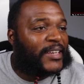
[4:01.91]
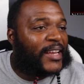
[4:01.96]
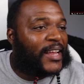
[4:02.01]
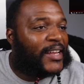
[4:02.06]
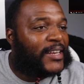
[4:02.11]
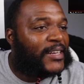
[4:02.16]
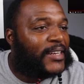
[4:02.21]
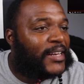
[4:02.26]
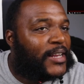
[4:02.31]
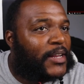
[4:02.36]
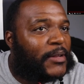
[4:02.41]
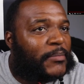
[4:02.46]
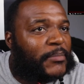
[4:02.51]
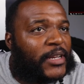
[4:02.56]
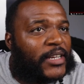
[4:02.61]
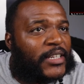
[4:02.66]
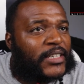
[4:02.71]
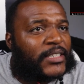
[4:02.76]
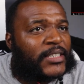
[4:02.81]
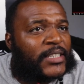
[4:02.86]
Goddamn
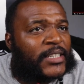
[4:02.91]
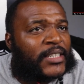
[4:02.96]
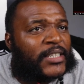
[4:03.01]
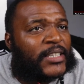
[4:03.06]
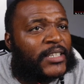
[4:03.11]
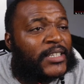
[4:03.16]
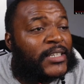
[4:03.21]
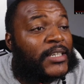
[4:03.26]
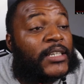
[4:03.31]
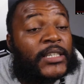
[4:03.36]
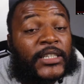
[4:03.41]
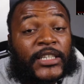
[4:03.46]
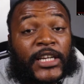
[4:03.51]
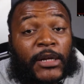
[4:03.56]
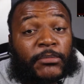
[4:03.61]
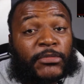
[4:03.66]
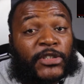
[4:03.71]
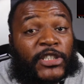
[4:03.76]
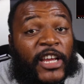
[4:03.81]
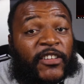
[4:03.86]
me,
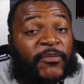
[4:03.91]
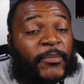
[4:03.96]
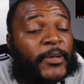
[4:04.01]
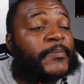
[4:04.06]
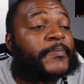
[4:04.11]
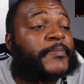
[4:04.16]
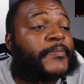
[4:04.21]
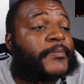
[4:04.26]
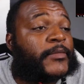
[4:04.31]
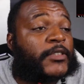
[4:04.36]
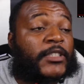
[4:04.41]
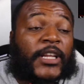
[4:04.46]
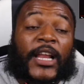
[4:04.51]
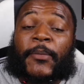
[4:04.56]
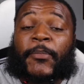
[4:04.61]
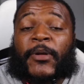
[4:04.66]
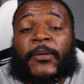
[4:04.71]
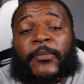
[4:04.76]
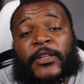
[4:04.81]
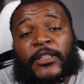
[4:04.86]
come save me. It's a
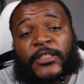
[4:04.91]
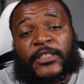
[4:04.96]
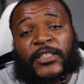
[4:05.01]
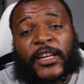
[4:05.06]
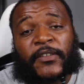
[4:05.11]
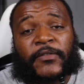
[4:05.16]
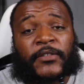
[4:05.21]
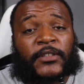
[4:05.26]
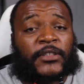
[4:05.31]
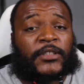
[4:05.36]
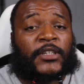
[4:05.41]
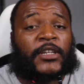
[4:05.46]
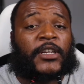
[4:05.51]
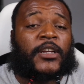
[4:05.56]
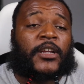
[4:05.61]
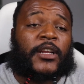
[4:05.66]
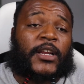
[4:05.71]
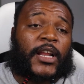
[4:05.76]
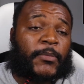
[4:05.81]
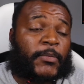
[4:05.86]
lot of people need saving.
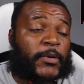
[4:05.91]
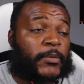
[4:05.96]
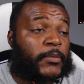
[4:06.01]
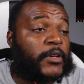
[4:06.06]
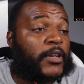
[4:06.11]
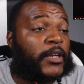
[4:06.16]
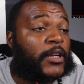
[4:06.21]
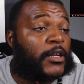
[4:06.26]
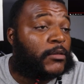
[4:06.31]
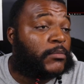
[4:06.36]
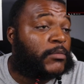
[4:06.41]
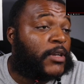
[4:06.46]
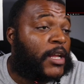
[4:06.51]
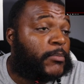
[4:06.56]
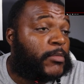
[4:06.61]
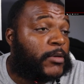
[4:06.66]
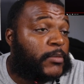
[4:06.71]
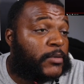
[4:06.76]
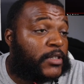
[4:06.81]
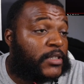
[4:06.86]
A lot of people need help. A
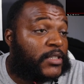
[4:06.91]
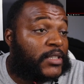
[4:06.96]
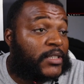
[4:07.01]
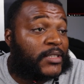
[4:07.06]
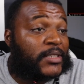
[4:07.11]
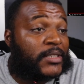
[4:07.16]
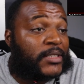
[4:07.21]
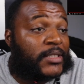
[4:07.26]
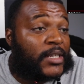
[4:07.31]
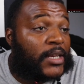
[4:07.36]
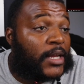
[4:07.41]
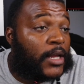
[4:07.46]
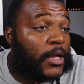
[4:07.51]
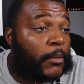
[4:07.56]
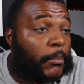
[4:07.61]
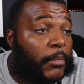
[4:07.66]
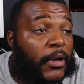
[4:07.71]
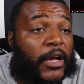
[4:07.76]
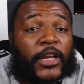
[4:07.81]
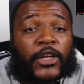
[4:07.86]
lot of people need this.
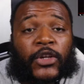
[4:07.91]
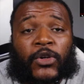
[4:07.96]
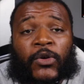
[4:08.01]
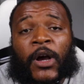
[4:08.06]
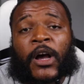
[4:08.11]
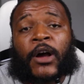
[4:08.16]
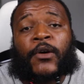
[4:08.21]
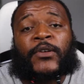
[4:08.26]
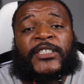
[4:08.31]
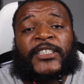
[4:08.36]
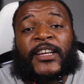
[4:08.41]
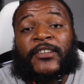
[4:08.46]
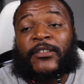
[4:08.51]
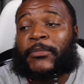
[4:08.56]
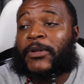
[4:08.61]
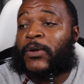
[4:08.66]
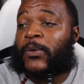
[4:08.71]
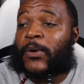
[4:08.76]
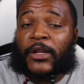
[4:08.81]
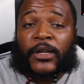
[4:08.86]
But you always have
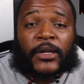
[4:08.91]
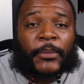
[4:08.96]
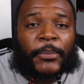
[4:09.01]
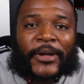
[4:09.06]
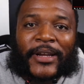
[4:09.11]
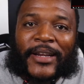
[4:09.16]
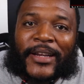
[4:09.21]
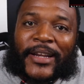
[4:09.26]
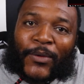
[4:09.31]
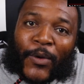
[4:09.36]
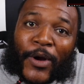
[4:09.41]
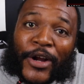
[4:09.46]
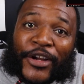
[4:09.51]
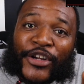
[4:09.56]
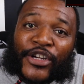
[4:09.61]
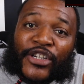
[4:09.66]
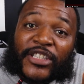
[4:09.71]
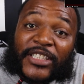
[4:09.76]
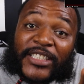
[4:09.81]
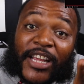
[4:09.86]
to be willing to put in the
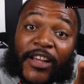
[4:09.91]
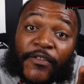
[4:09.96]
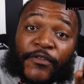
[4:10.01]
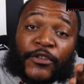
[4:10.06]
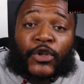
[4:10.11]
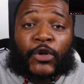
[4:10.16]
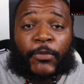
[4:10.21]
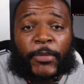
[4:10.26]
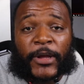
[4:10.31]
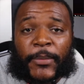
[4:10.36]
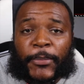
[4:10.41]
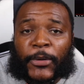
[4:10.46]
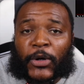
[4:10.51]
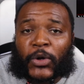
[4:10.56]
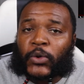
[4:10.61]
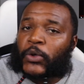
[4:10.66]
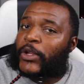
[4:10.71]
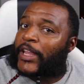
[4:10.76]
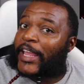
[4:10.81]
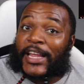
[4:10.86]
work yourself too,
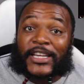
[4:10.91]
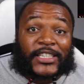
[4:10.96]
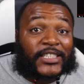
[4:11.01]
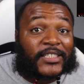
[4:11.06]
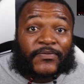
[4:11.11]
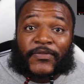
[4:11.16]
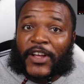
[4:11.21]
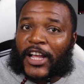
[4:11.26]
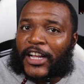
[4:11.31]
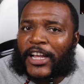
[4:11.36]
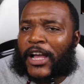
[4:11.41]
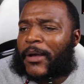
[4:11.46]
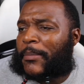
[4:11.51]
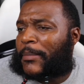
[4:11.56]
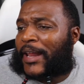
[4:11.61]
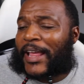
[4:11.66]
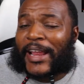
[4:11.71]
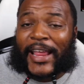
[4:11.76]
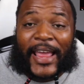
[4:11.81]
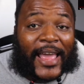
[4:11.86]
people. You can't just fuck up
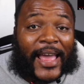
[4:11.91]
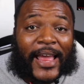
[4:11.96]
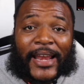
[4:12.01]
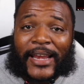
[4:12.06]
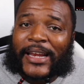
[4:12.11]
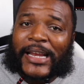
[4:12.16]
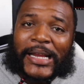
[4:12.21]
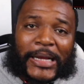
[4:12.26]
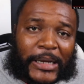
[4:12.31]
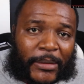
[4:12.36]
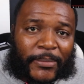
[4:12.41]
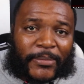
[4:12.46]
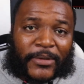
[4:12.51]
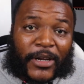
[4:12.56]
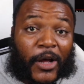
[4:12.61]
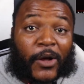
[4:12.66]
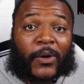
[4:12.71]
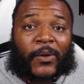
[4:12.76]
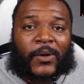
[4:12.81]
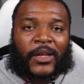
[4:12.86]
and like, hey, I need help.
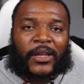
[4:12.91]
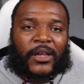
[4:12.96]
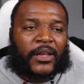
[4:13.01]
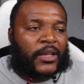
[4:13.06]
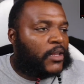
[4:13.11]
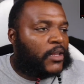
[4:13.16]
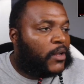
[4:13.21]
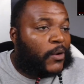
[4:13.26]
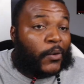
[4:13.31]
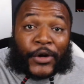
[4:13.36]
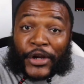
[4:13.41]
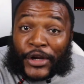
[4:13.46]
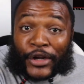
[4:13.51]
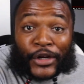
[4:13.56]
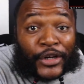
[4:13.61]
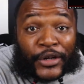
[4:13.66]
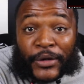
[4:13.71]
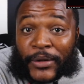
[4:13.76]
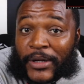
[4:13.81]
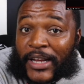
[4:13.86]
No. What are you
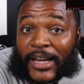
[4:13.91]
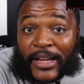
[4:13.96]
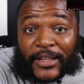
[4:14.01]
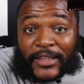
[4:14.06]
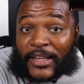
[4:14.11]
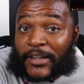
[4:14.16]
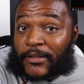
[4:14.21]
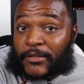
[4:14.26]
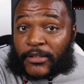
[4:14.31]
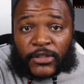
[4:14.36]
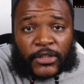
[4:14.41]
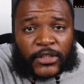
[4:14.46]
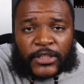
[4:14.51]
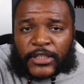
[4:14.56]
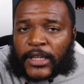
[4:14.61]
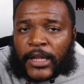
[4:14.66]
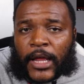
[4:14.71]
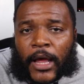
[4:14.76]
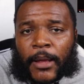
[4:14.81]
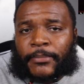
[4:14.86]
gonna do to get out that
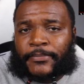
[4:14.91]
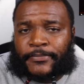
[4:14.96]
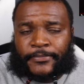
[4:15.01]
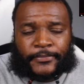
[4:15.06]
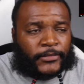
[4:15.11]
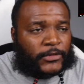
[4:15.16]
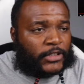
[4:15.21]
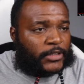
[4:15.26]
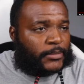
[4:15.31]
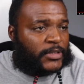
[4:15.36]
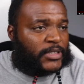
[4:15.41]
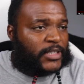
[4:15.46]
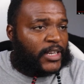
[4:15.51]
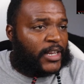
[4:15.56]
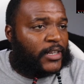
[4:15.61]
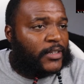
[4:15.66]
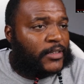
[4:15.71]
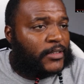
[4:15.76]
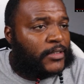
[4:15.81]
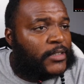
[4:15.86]
slum? You know what I'm
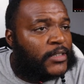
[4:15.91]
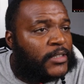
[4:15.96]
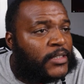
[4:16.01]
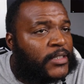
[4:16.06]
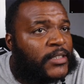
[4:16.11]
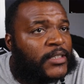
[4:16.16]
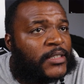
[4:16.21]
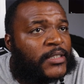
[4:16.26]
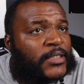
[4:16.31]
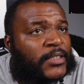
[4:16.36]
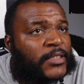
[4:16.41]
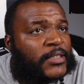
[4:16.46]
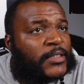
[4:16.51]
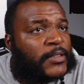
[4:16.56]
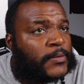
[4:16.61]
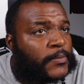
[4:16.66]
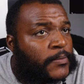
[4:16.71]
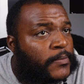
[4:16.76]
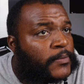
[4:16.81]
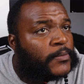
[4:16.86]
saying? I'm such a
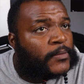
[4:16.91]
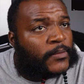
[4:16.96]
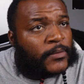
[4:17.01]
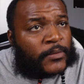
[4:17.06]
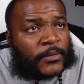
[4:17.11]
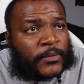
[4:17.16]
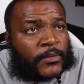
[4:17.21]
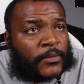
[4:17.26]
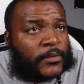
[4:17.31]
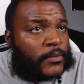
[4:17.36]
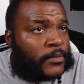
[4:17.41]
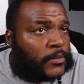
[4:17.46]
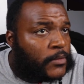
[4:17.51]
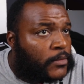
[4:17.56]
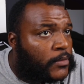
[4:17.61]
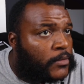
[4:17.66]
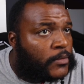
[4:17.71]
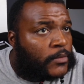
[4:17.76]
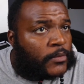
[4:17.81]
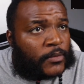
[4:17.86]
broken soul, I feel like no
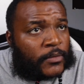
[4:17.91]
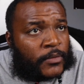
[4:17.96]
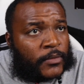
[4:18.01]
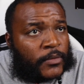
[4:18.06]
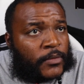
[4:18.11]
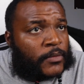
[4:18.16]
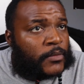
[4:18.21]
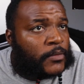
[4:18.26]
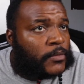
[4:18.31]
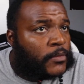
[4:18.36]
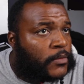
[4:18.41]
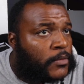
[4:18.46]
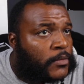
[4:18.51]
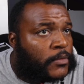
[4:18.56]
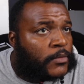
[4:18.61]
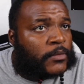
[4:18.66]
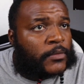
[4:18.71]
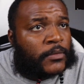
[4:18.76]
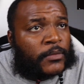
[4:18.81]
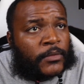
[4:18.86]
one knows stress. I'm
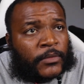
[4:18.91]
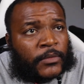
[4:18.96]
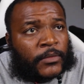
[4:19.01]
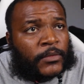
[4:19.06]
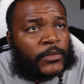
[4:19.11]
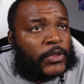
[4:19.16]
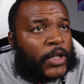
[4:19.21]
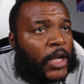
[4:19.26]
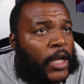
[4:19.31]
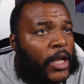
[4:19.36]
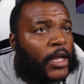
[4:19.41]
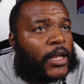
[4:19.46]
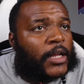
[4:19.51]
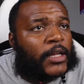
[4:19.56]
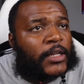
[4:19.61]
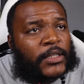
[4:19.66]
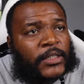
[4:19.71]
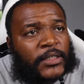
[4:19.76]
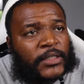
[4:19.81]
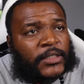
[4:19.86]
dealing with baby.
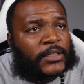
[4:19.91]
Huh.